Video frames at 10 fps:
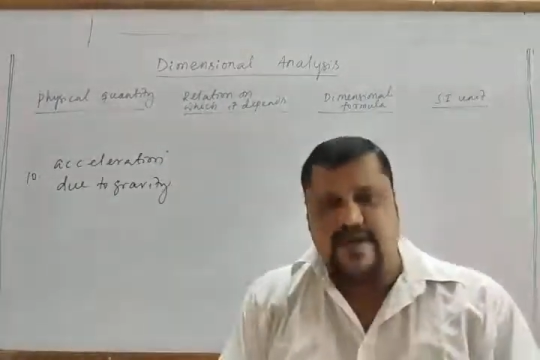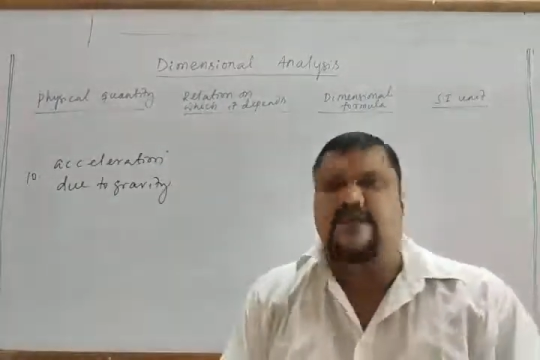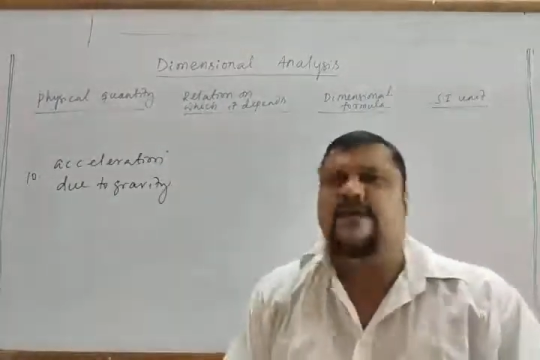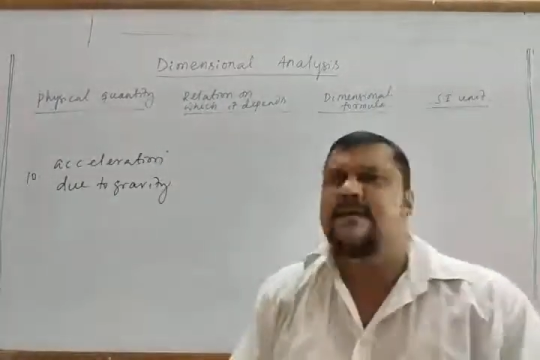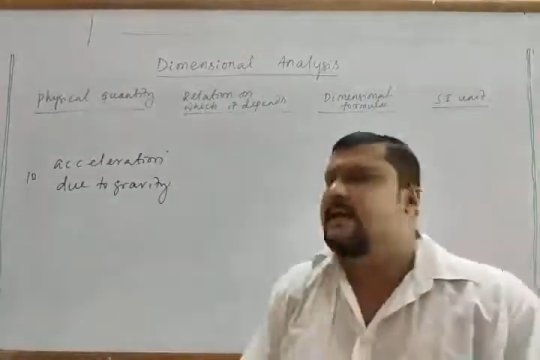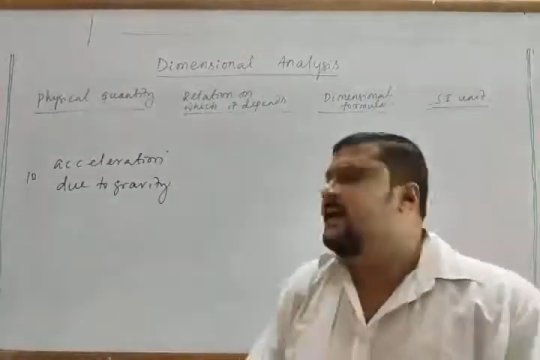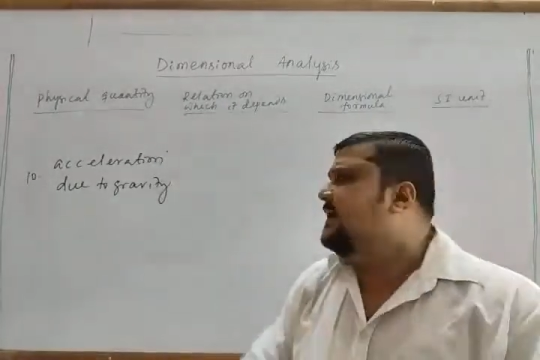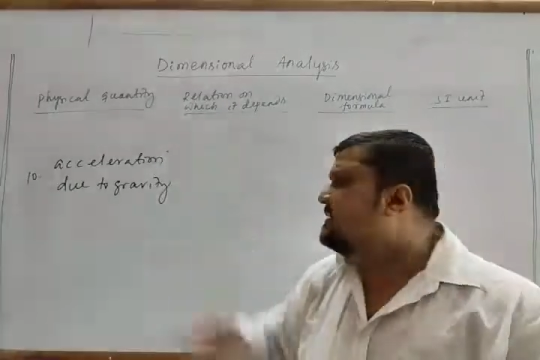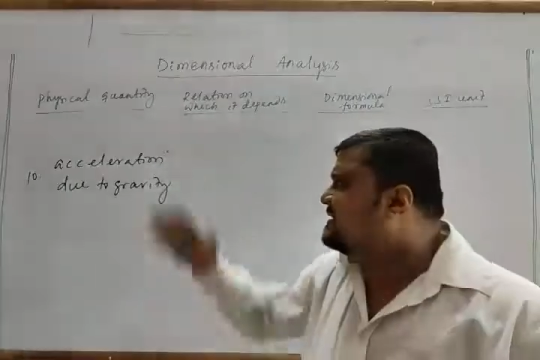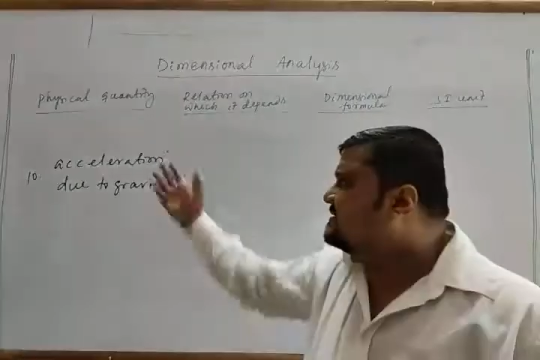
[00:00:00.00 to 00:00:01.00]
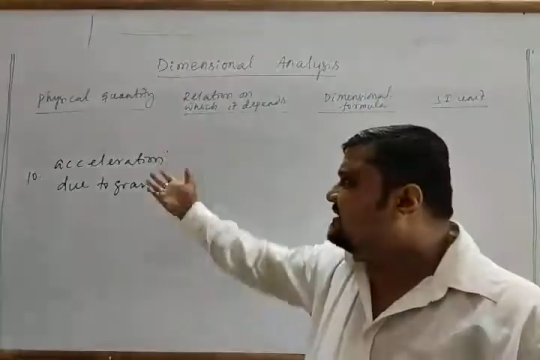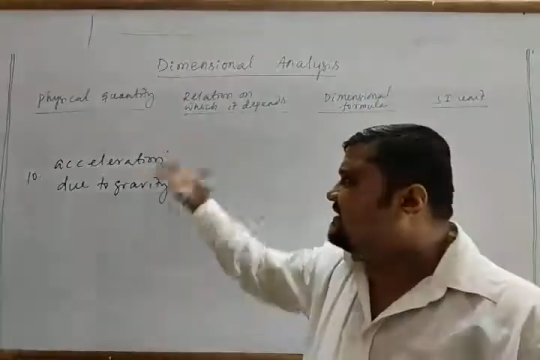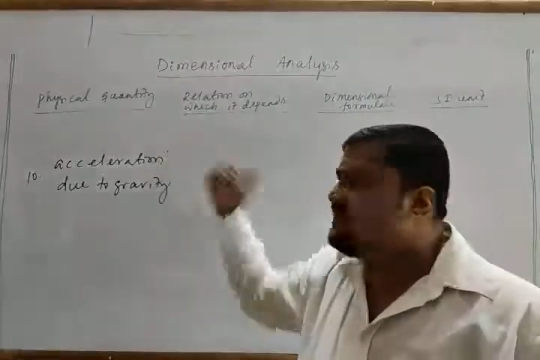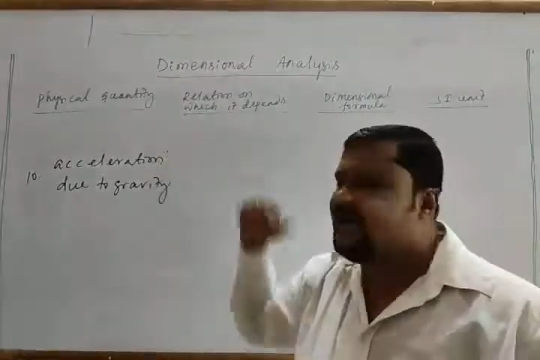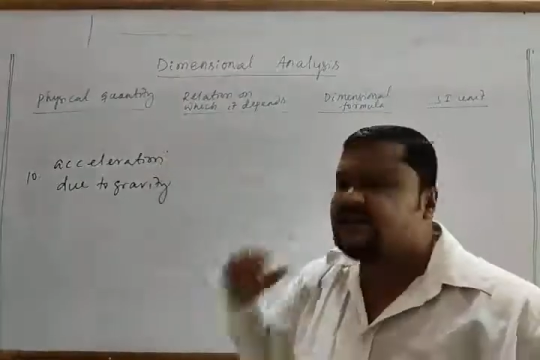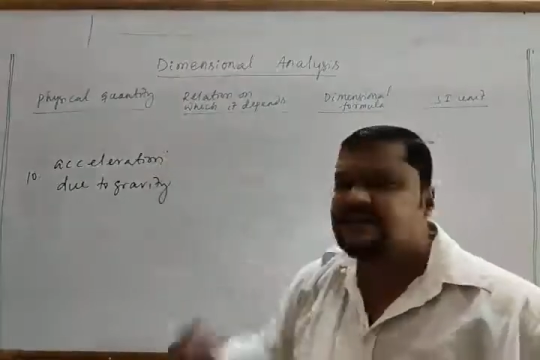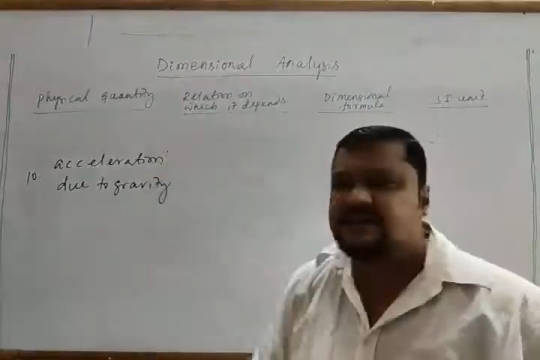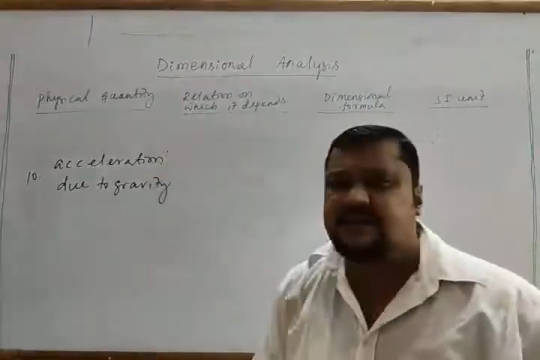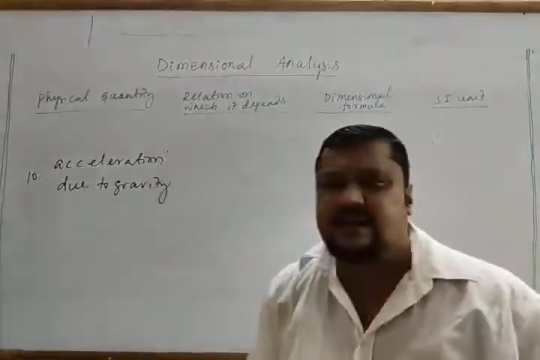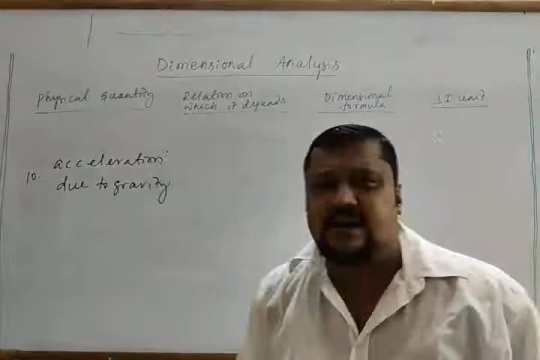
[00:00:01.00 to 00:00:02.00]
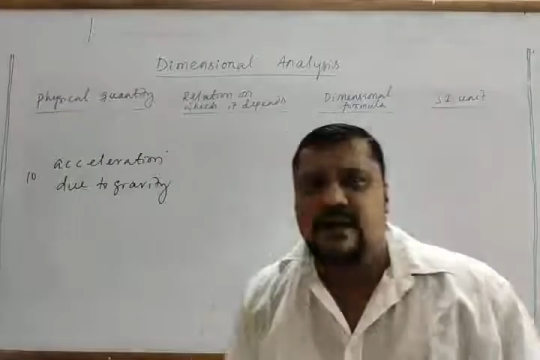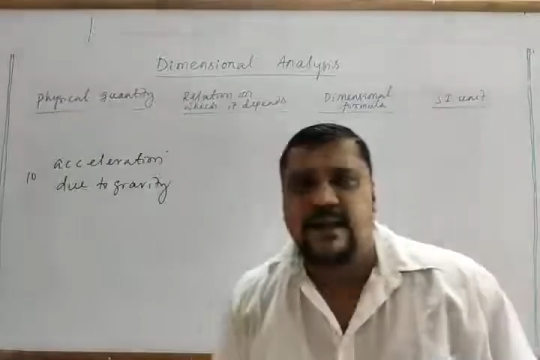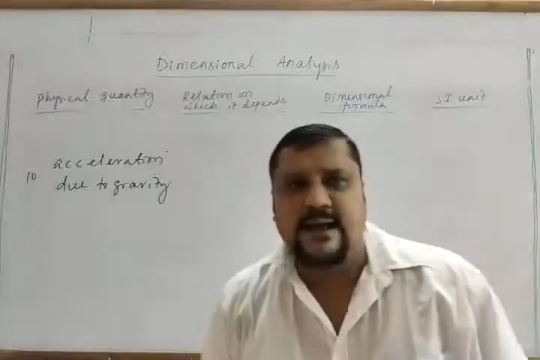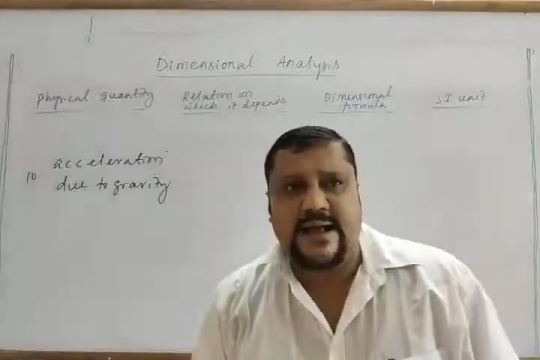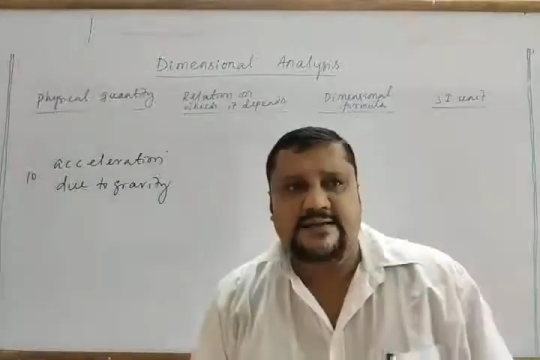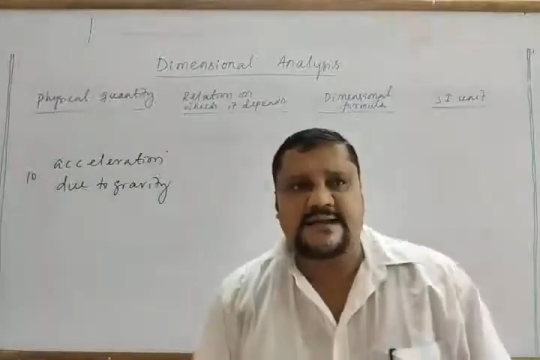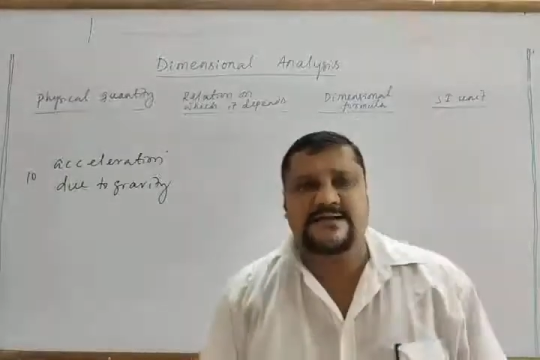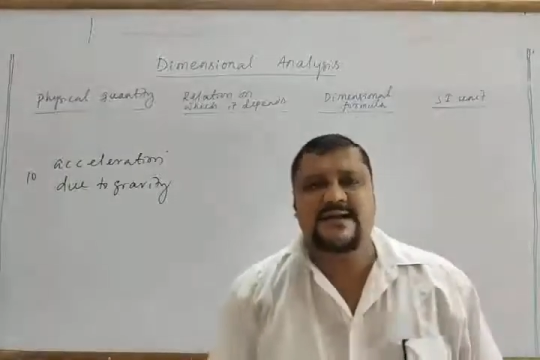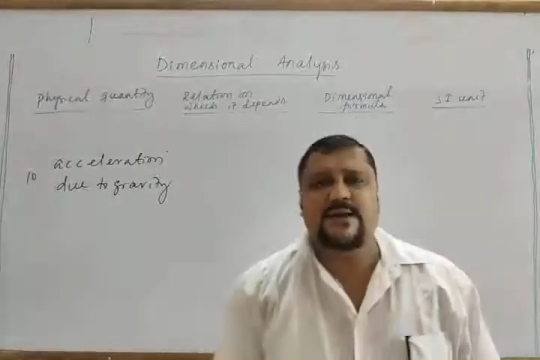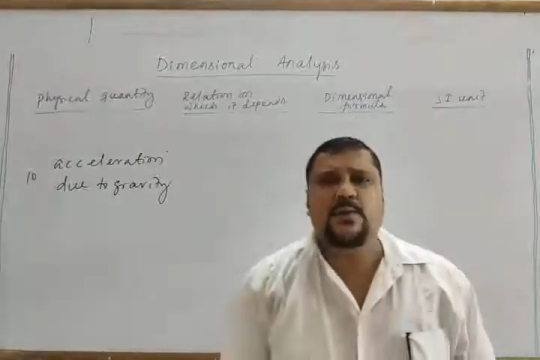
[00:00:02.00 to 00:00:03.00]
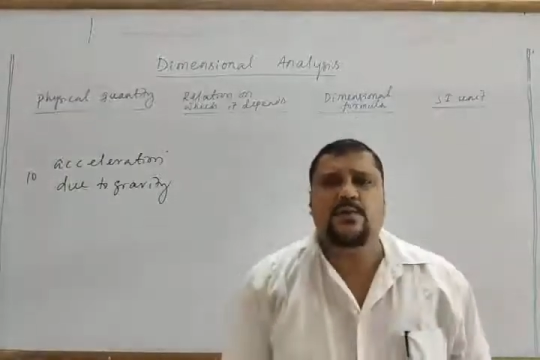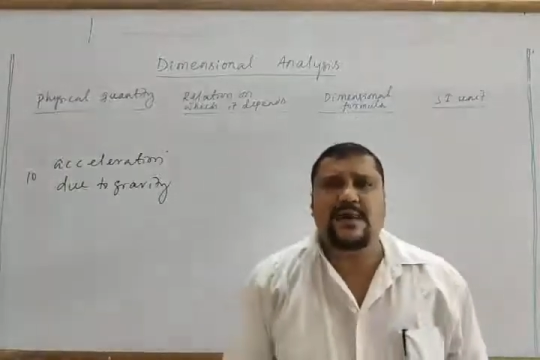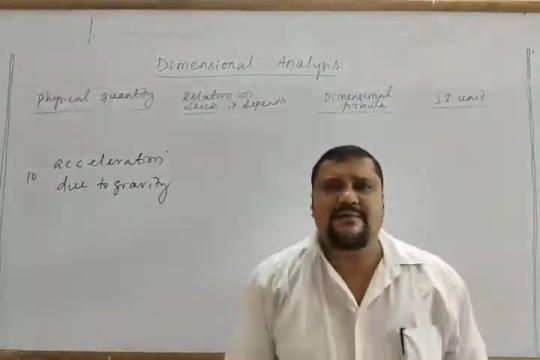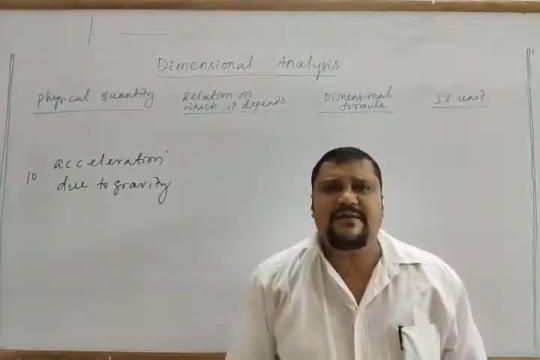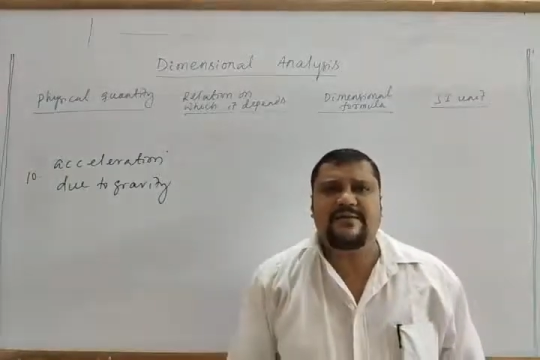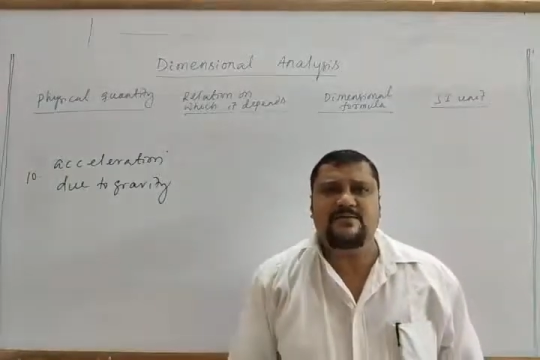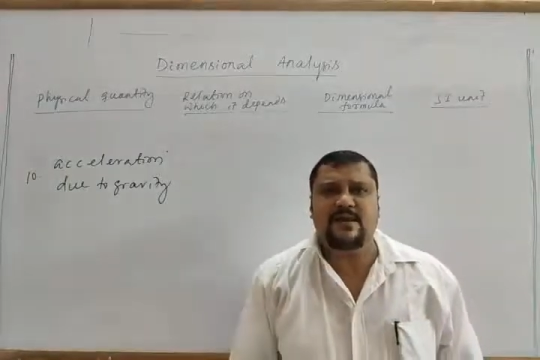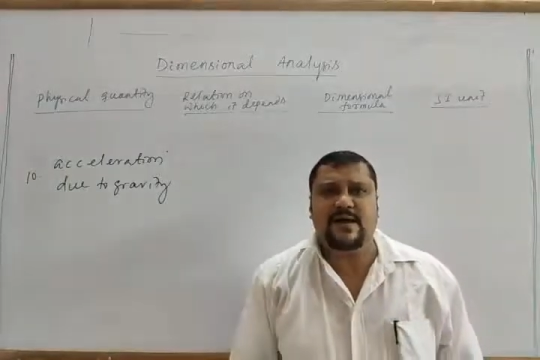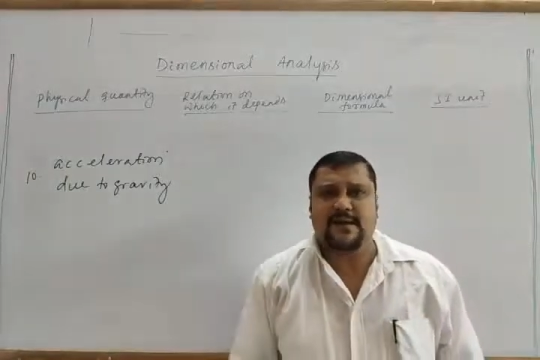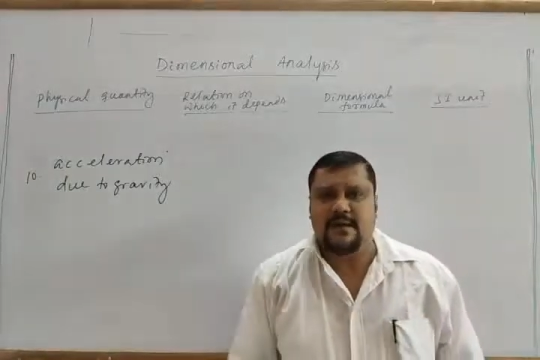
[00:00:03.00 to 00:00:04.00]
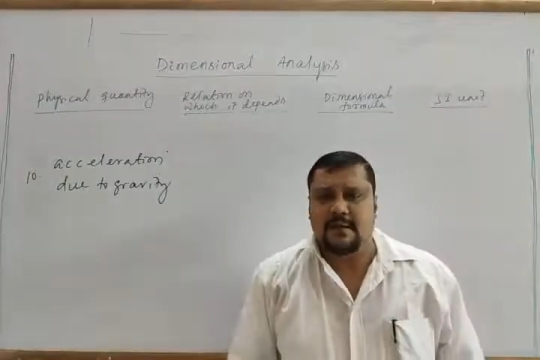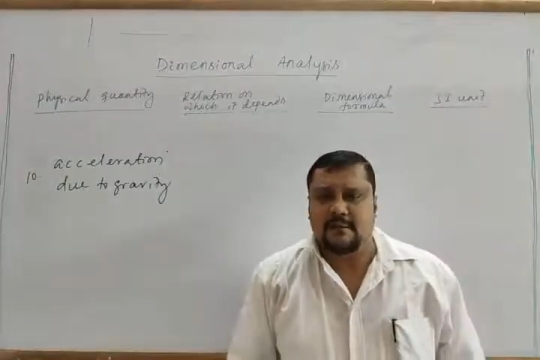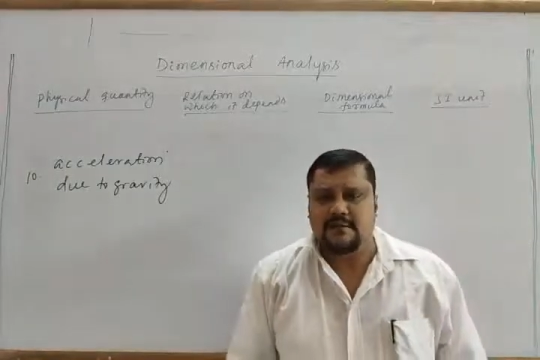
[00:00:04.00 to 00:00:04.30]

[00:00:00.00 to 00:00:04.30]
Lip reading: But it is acceleration means acceleration due to gravity means what?